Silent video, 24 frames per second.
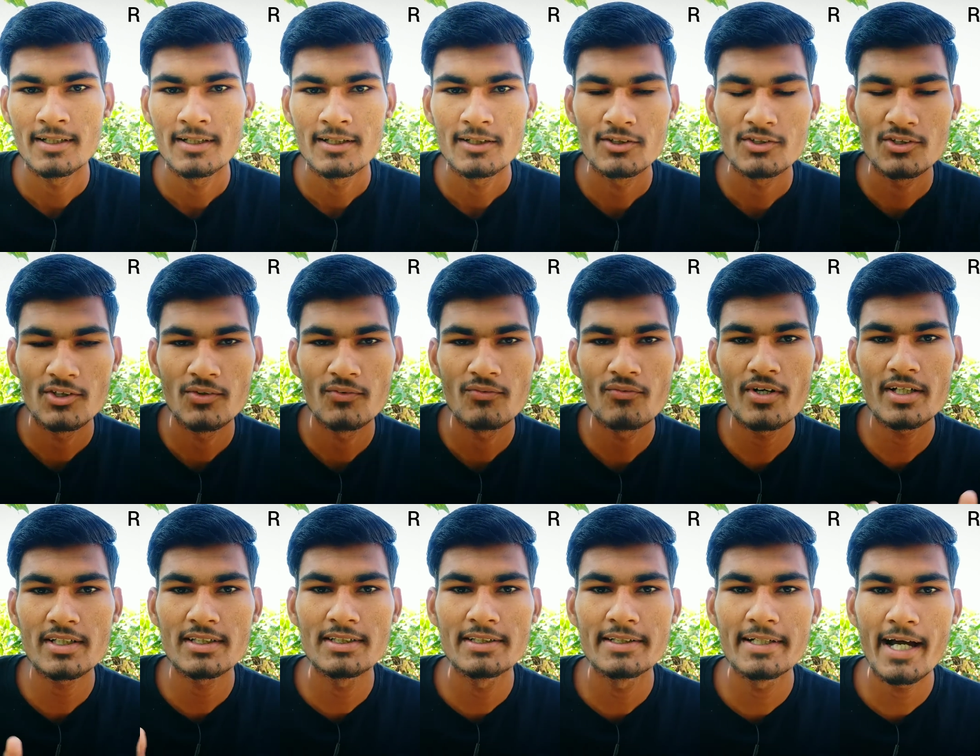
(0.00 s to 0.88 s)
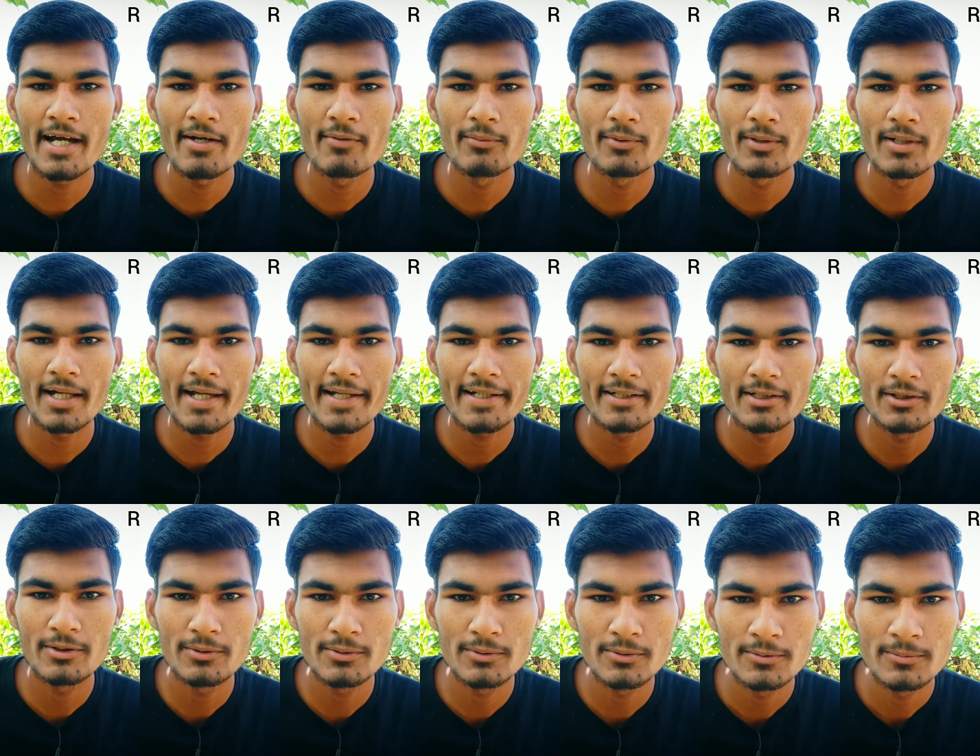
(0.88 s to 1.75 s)
So firstly, I would like
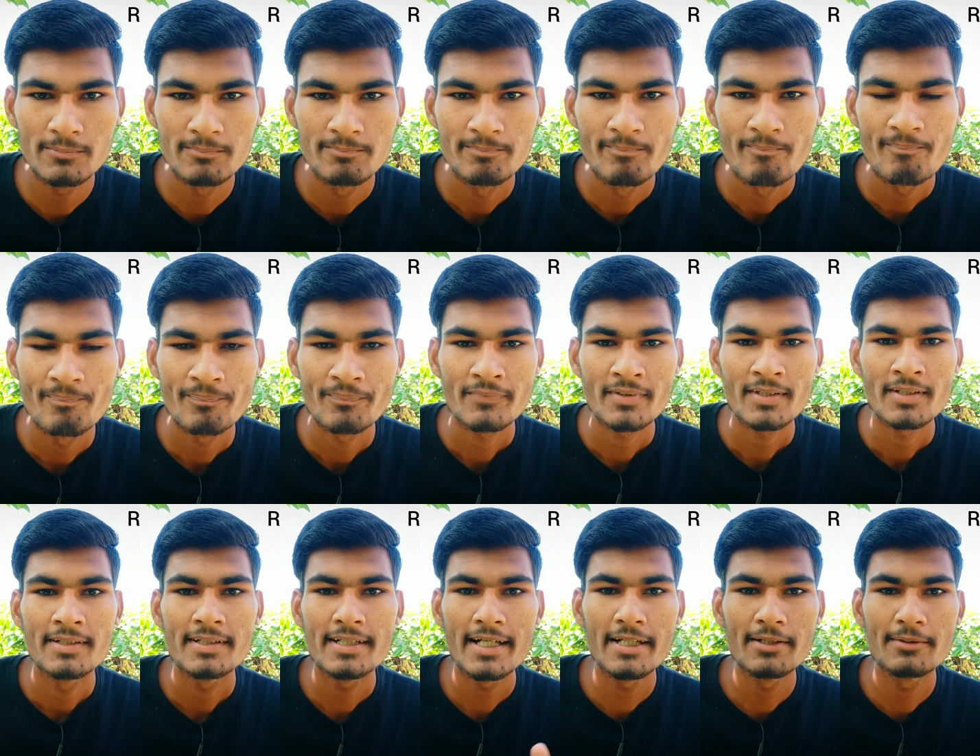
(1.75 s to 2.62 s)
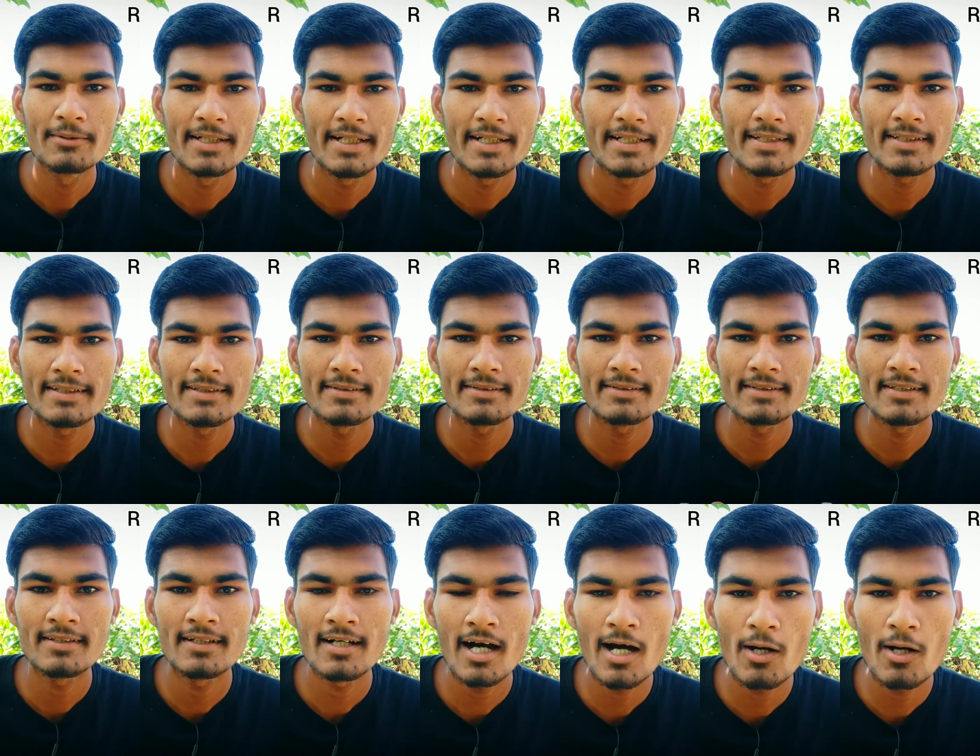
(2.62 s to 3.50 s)
to tell you
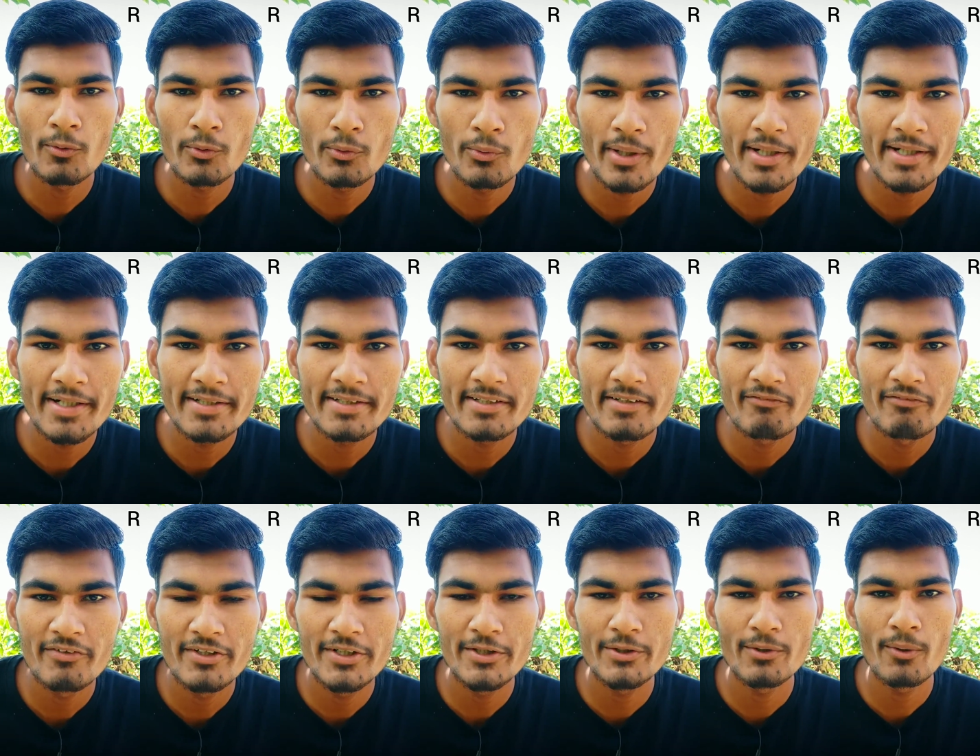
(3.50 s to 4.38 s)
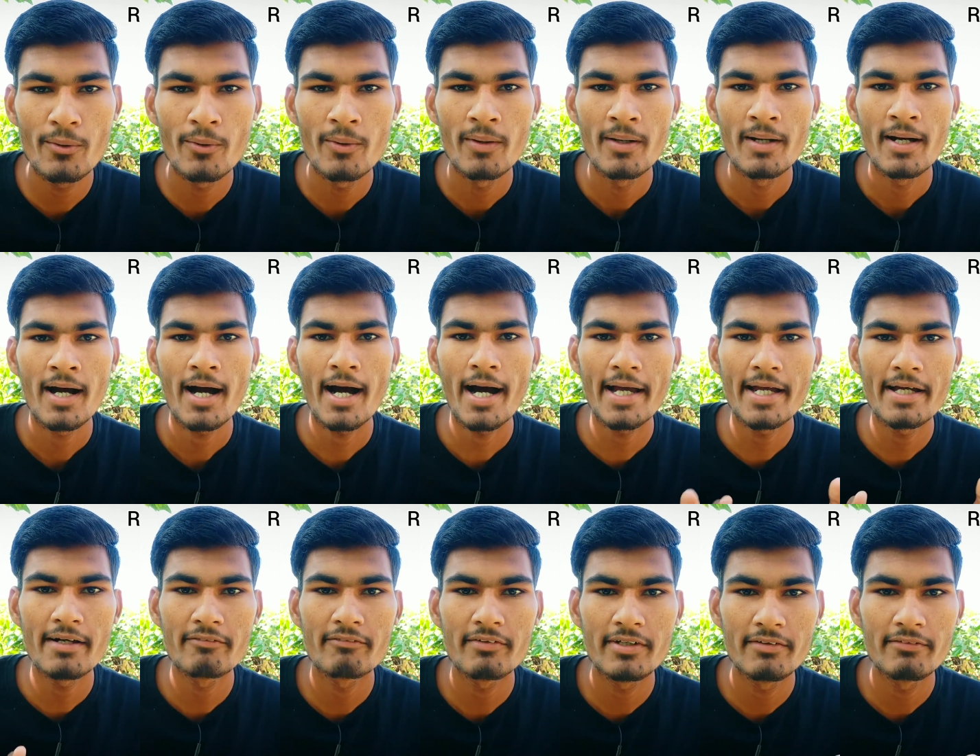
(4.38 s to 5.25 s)
that how to edit the video, I
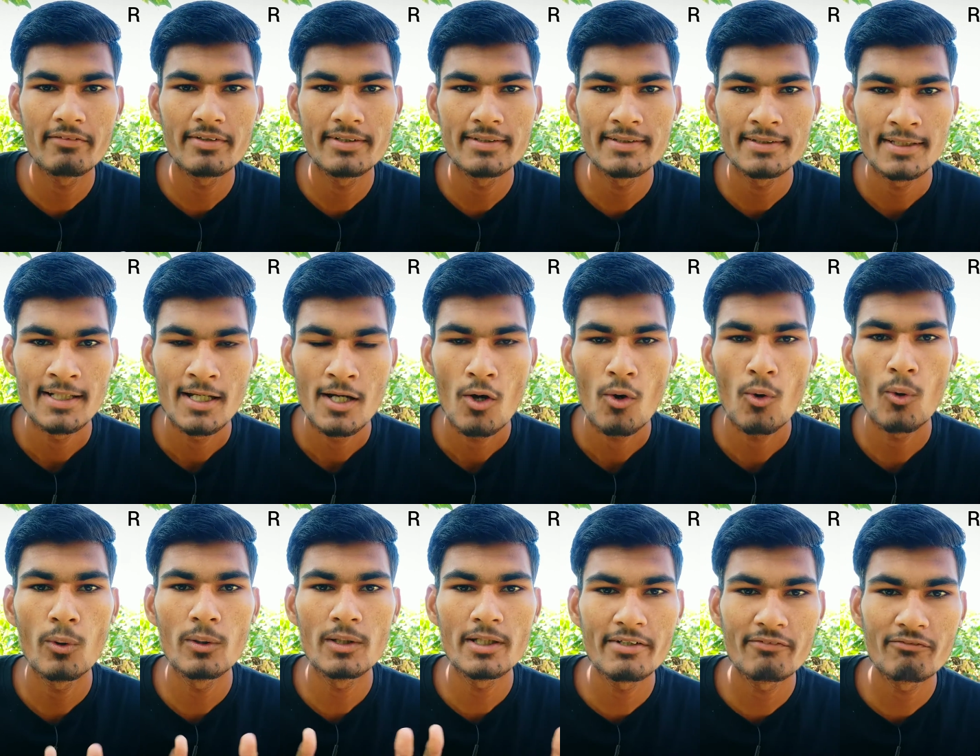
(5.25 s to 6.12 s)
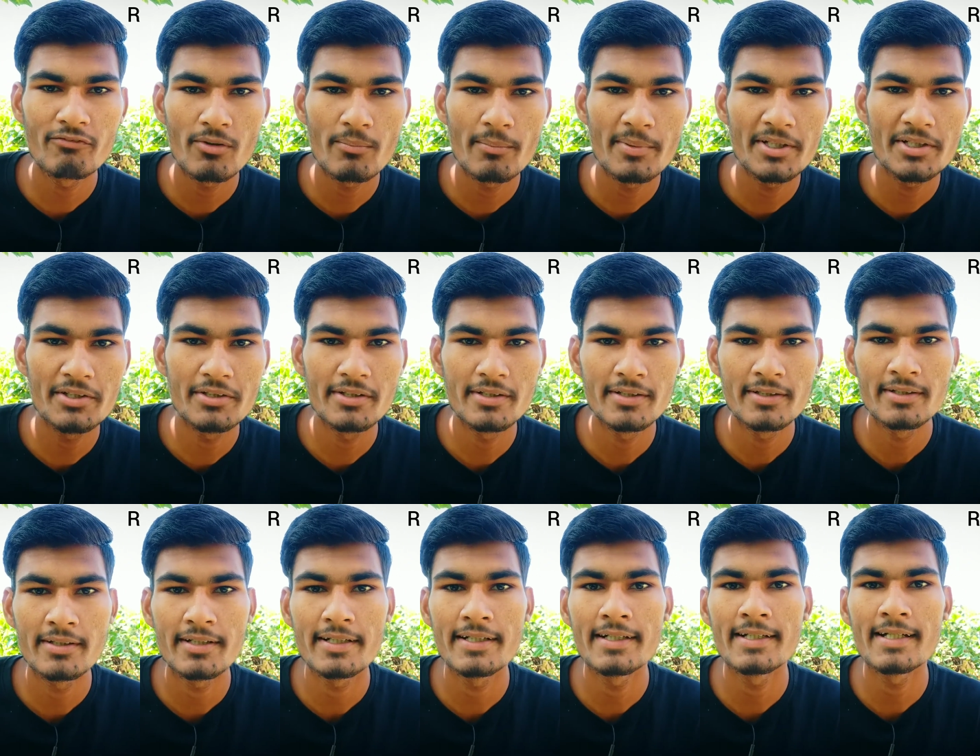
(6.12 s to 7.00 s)
have given all the information
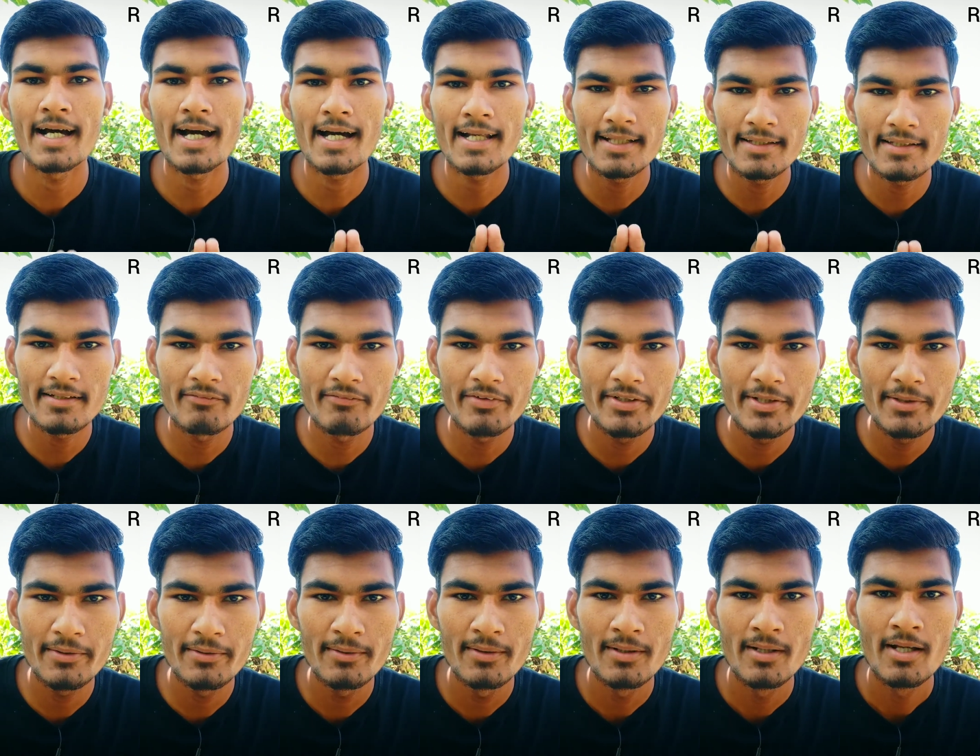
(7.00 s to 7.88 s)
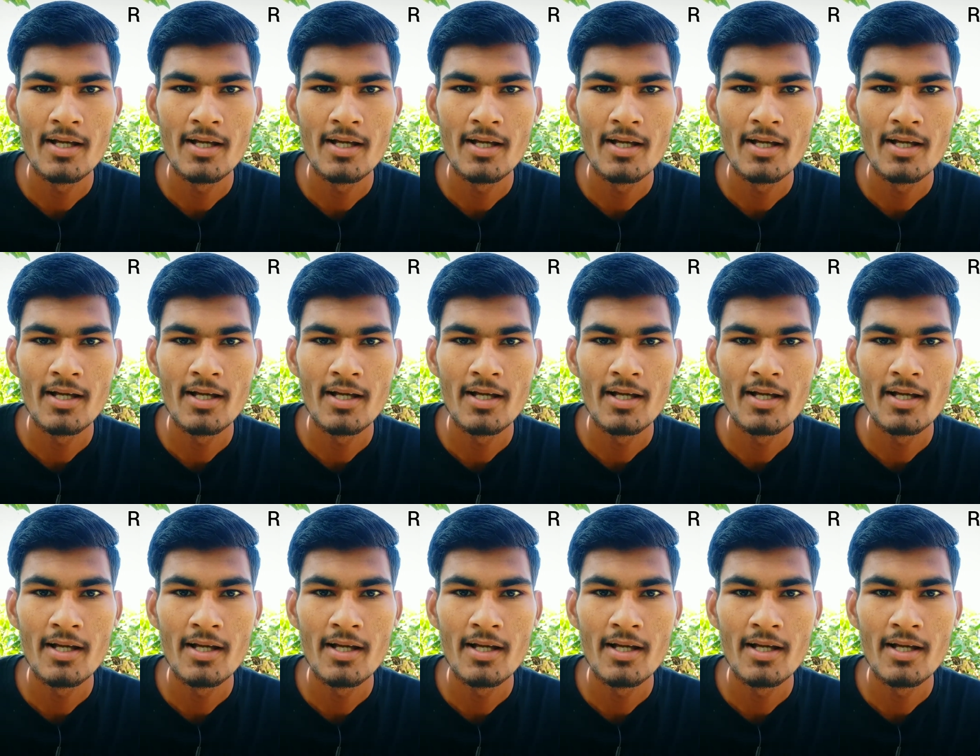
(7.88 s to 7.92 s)
in another video.